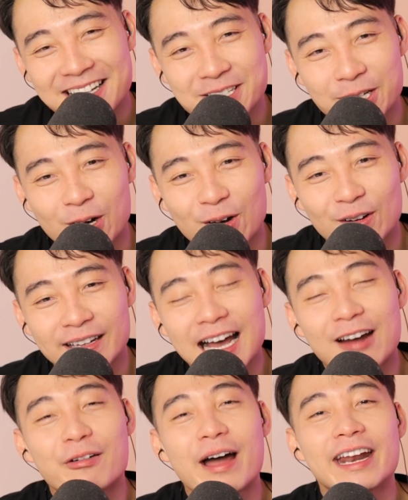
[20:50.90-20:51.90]
So,
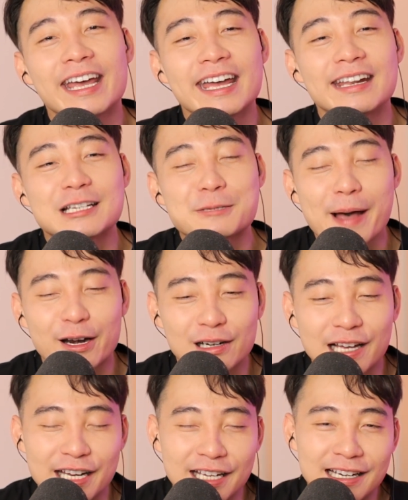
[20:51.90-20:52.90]
yeah, write in, Spider
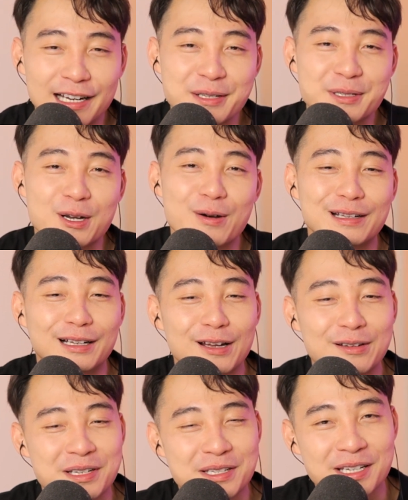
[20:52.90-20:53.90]
Lady. Let us know where the
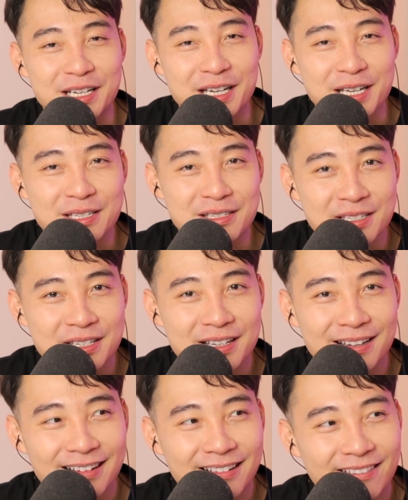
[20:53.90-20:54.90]
closest city is.
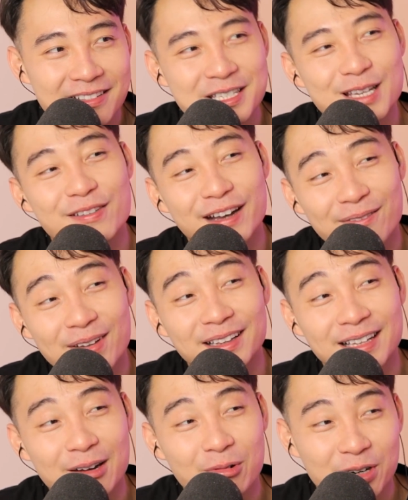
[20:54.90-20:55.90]
We'll see if we can
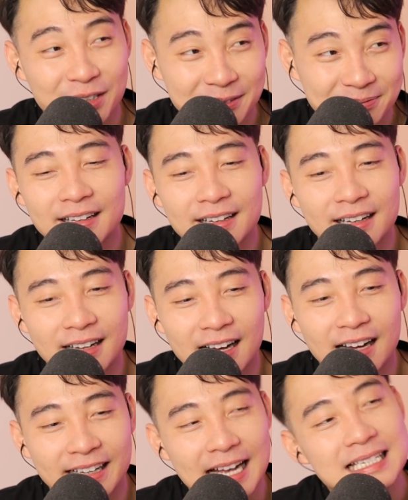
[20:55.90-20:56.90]
make that work.
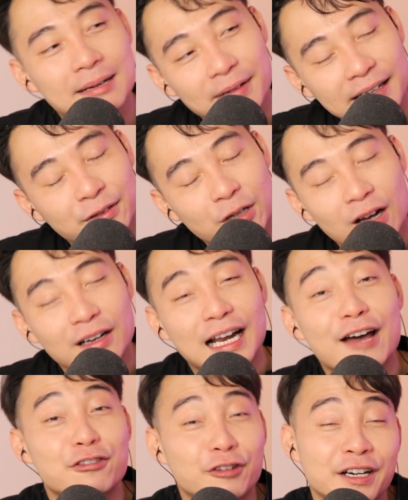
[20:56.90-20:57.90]
Get some
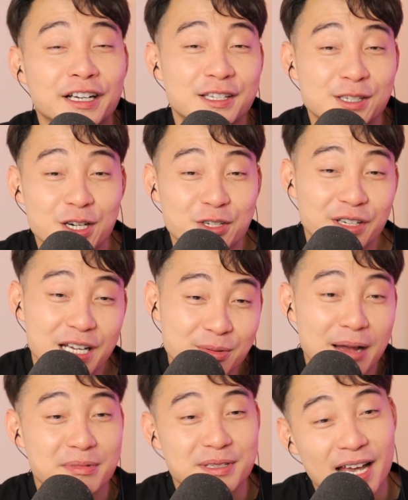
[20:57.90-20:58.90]
non-life-threatening surgery. That's
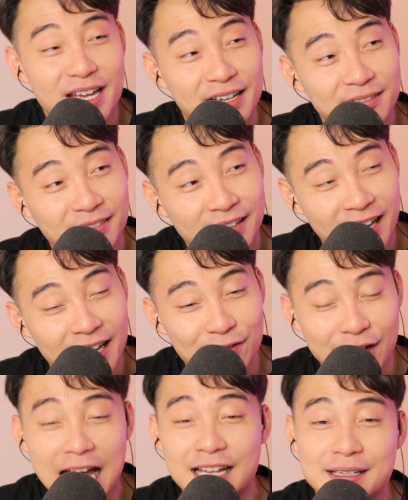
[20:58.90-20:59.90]
what I'm saying. Okay,
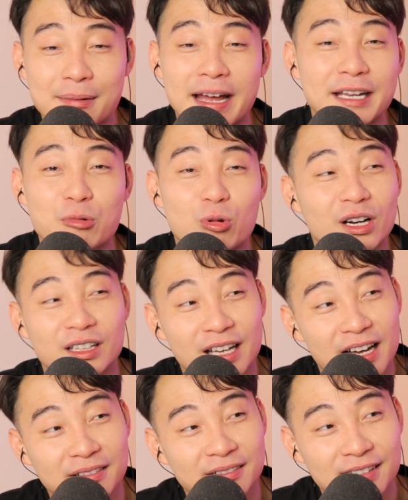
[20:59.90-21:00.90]
if you had any work
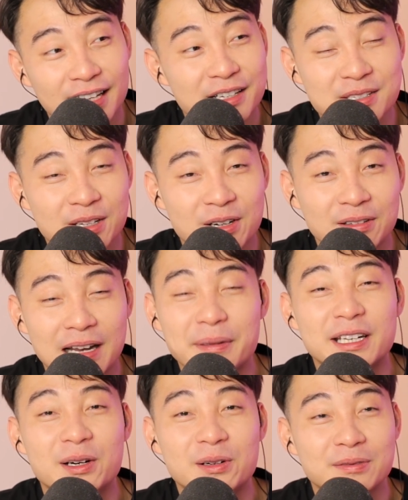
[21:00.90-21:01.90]
done, let us know. Let
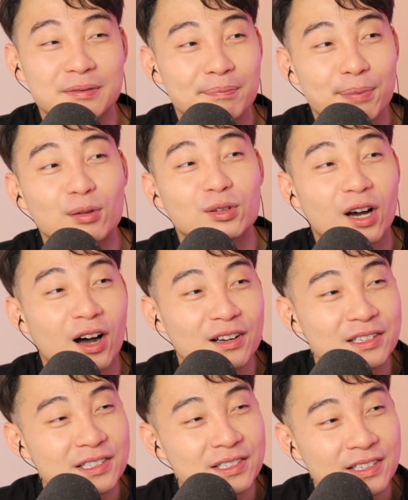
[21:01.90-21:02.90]
me know.
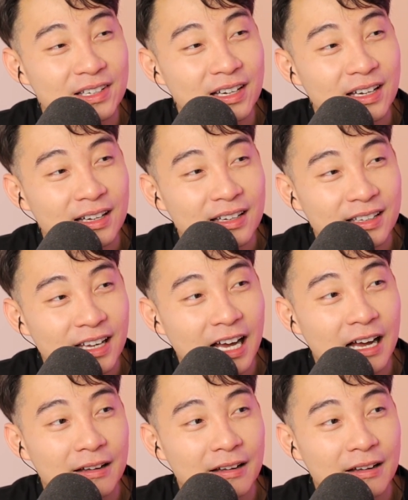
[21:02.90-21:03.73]
Botox. Yeah.